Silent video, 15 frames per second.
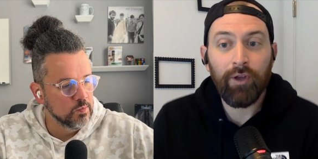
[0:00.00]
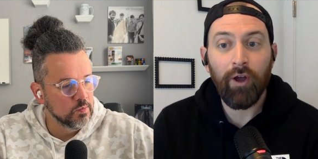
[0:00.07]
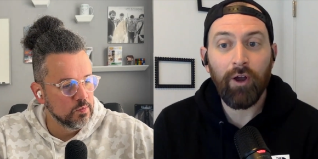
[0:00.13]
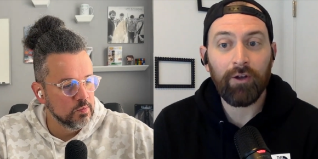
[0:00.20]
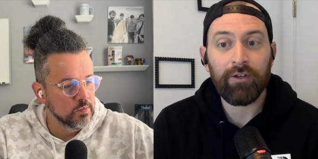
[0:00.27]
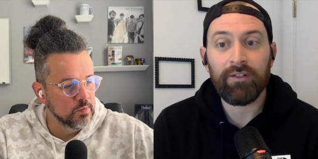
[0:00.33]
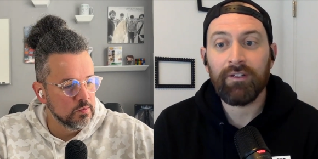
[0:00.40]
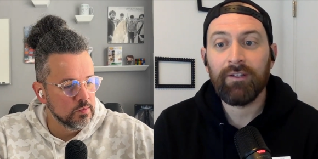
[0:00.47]

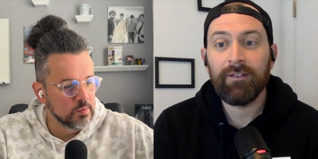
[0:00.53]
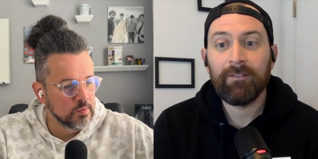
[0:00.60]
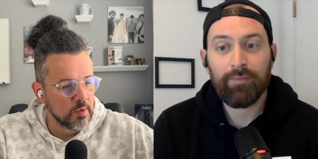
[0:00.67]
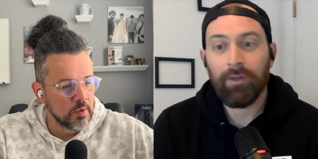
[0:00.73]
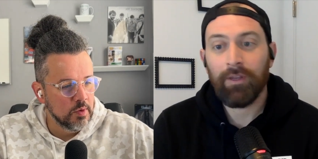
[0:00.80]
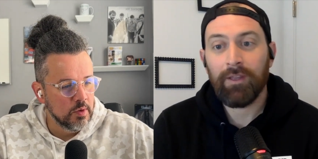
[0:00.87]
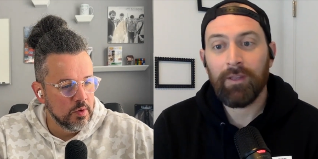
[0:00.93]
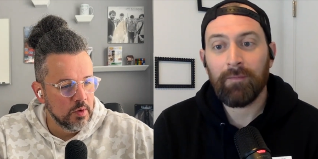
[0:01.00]
Speaker 1: Renard is
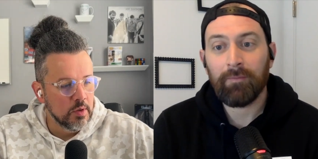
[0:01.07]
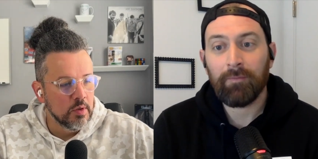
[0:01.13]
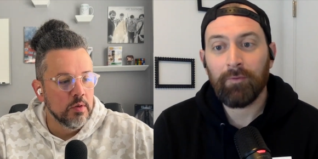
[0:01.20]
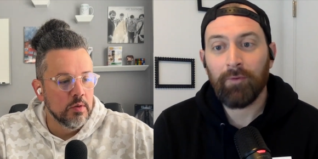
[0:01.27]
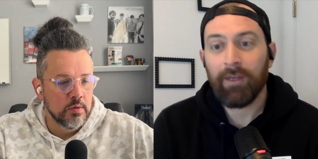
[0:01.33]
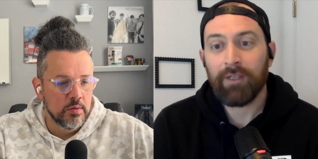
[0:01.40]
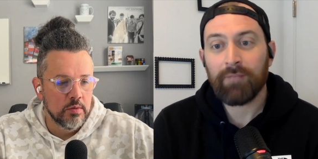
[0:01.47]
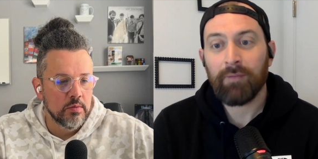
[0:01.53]
one of the
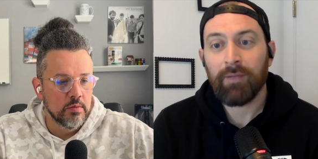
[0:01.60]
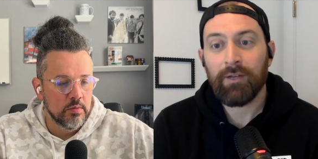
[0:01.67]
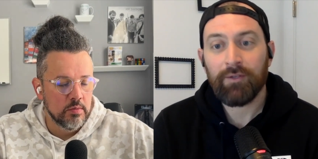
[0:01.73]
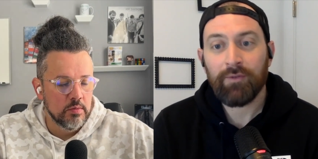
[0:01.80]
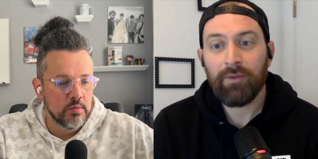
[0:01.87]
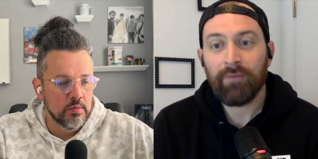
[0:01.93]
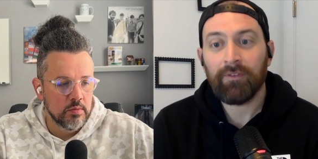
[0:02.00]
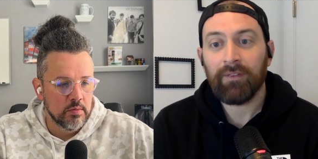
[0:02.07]
greatest
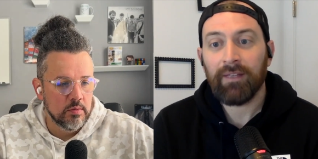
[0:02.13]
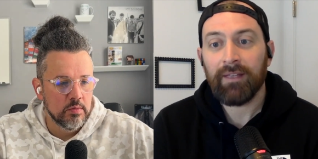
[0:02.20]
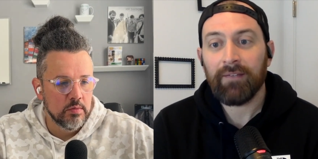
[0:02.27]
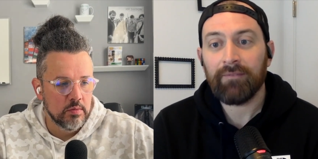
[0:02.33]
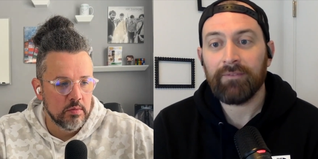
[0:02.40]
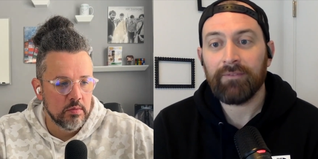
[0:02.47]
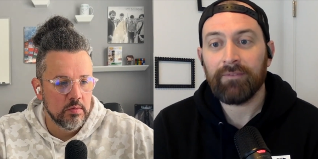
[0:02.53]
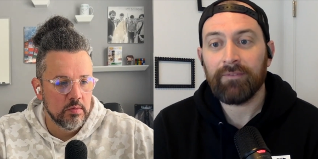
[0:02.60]
players who ever
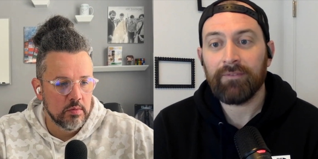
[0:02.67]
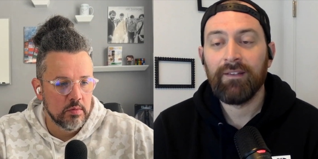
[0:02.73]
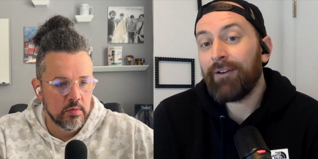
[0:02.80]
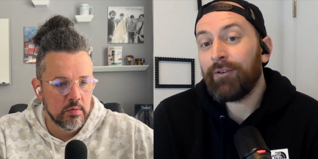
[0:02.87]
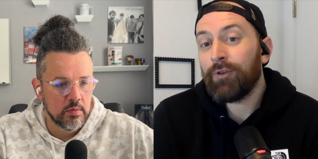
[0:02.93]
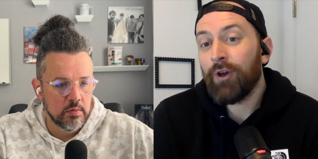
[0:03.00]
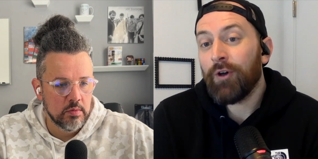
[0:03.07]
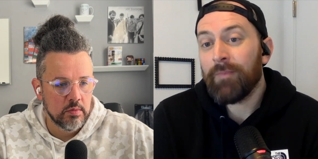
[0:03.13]
lived. I
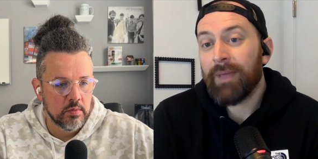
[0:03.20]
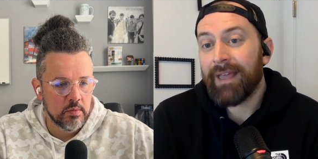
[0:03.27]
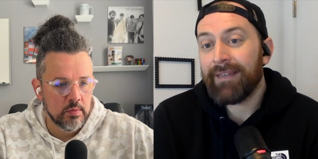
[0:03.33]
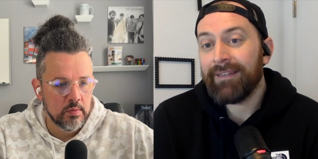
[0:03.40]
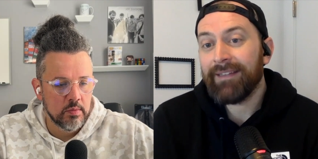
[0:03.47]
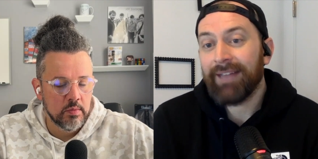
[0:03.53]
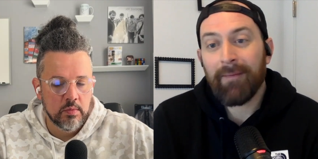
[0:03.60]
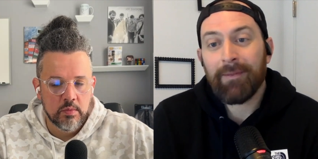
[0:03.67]
don't know,
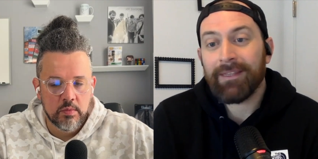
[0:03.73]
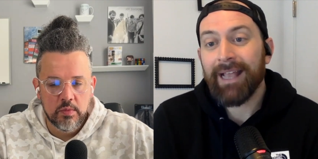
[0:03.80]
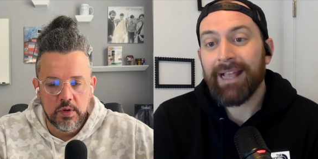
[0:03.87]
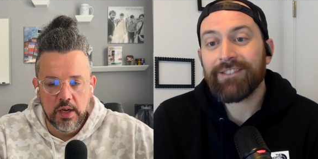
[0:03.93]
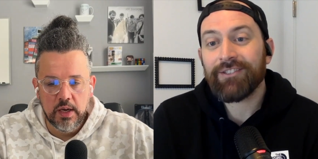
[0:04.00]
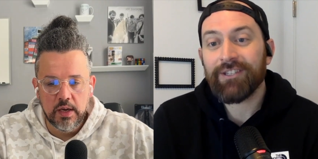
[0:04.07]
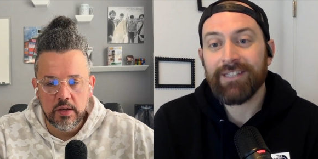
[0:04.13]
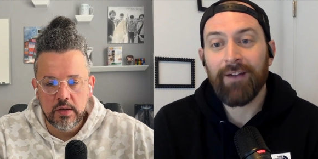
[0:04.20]
man. I mean, yeah.
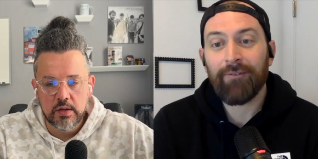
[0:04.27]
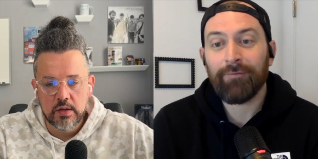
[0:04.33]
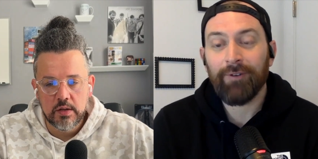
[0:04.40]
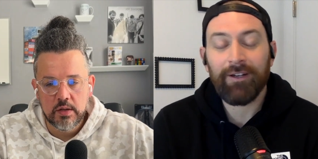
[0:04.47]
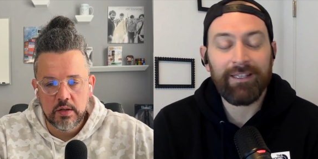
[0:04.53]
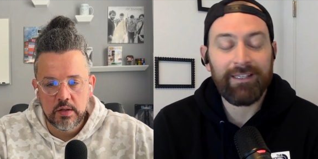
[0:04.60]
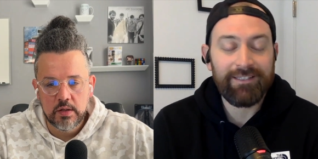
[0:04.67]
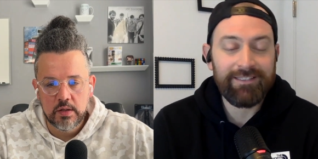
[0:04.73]
that's just how
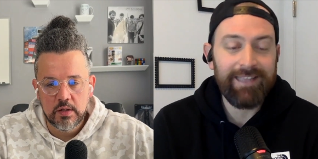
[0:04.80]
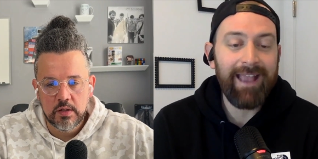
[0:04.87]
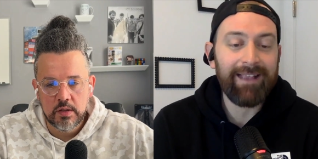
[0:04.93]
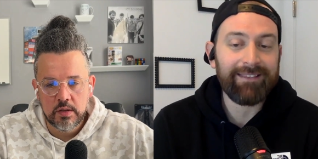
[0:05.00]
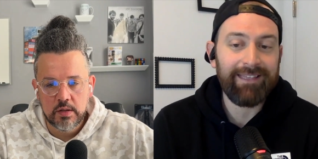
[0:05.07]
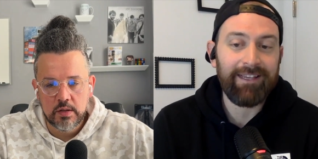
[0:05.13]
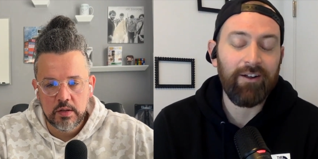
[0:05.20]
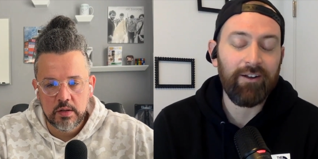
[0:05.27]
fucking
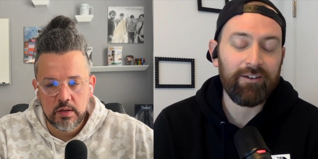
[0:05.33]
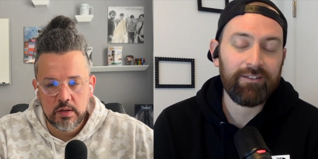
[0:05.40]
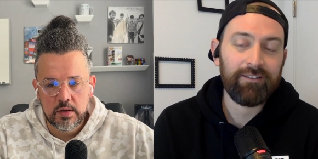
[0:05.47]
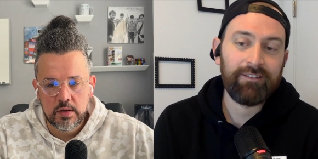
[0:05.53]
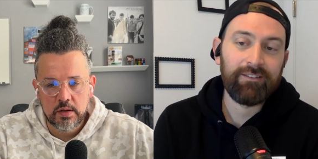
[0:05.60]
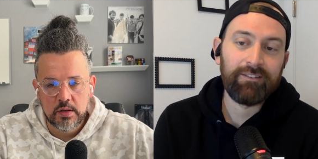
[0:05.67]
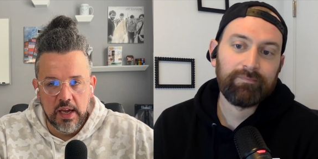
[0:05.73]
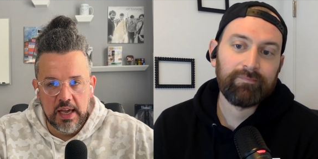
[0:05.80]
stacked they are.
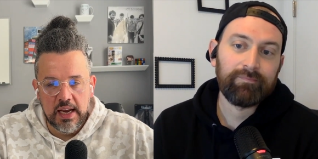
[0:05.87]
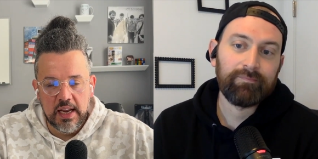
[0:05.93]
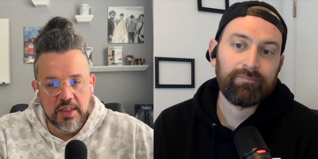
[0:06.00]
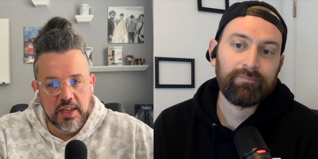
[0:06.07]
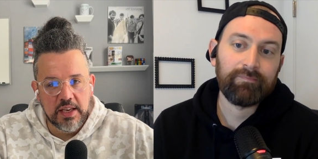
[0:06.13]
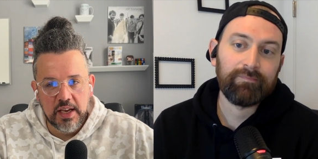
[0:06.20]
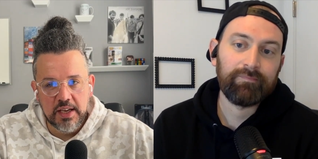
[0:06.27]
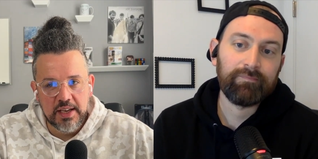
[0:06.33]
Speaker 2: And I
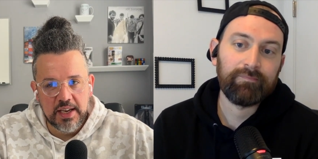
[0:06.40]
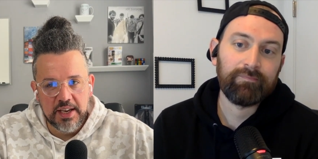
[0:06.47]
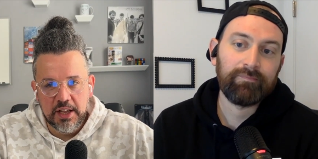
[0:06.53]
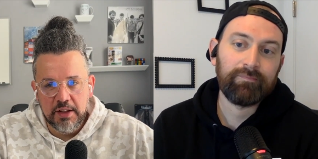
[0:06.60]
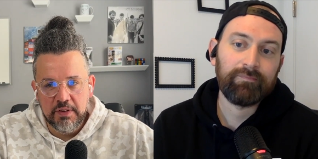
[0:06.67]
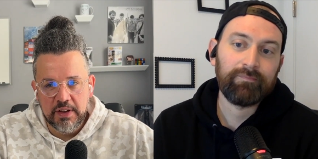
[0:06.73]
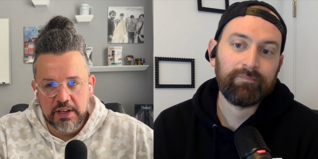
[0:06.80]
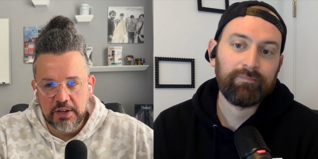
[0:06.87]
think Danielle
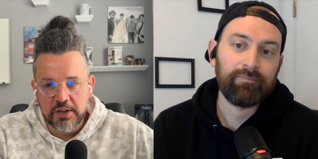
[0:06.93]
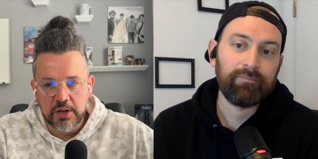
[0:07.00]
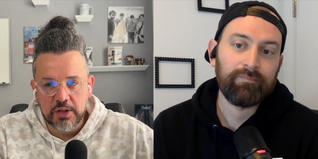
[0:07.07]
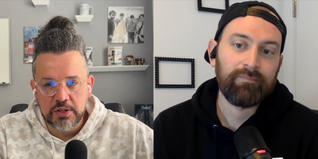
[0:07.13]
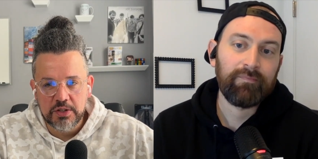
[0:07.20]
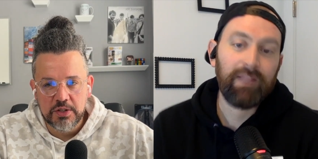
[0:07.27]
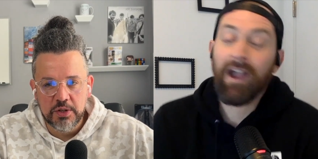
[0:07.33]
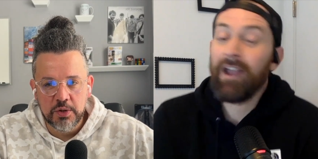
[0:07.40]
van de Donk
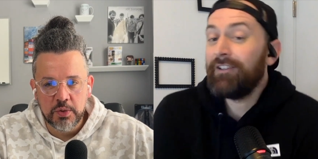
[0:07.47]
too